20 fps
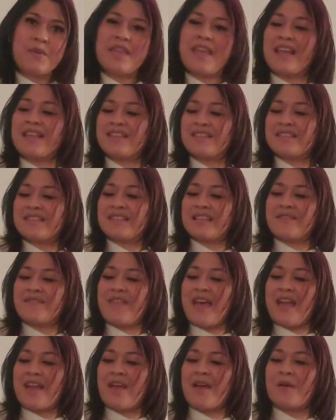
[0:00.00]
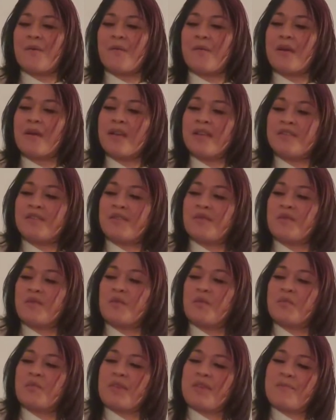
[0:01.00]
We can't just give that up
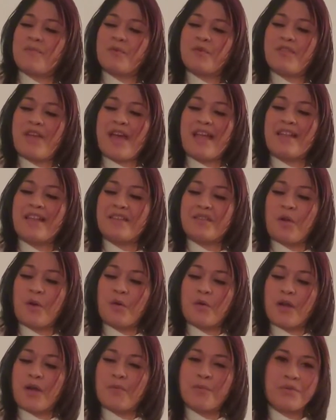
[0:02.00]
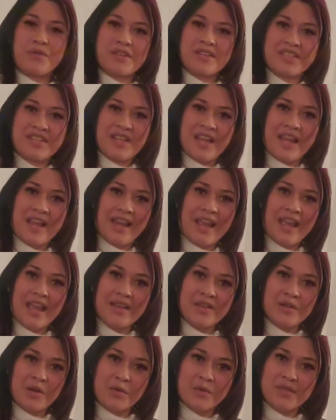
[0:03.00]
to people that don't appreciate it
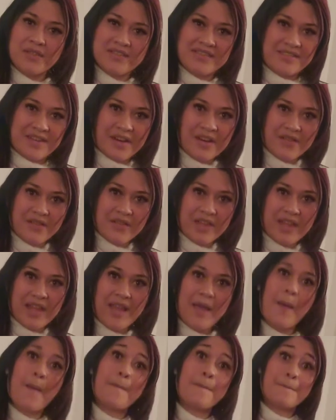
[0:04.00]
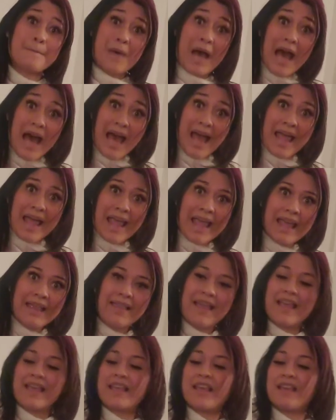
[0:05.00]
and don't deserve it.
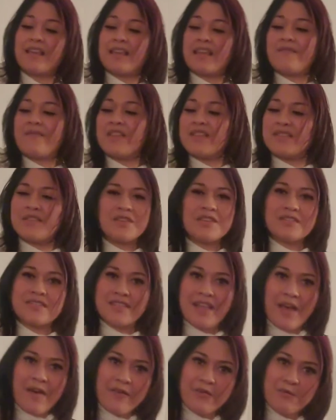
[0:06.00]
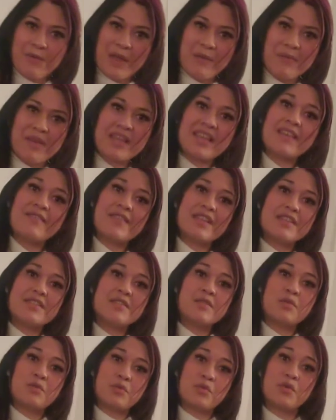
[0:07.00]
Like, give it to yourself, baby. Give it
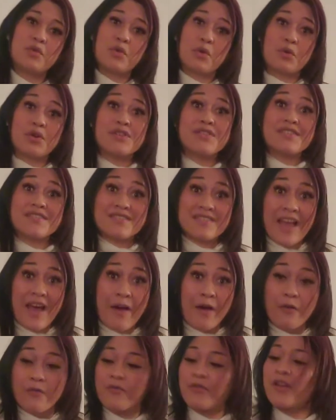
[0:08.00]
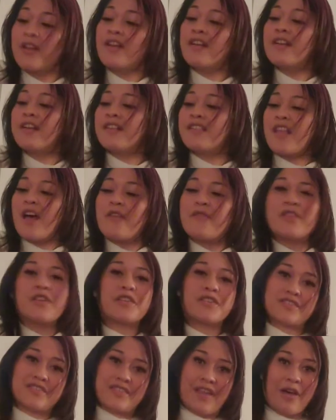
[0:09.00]
to yourself. Love
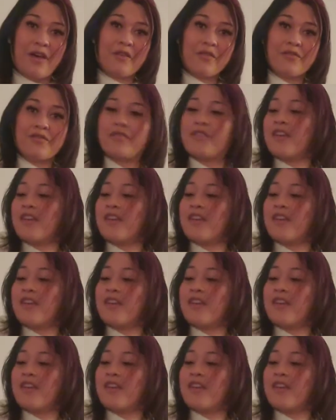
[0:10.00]
yourself.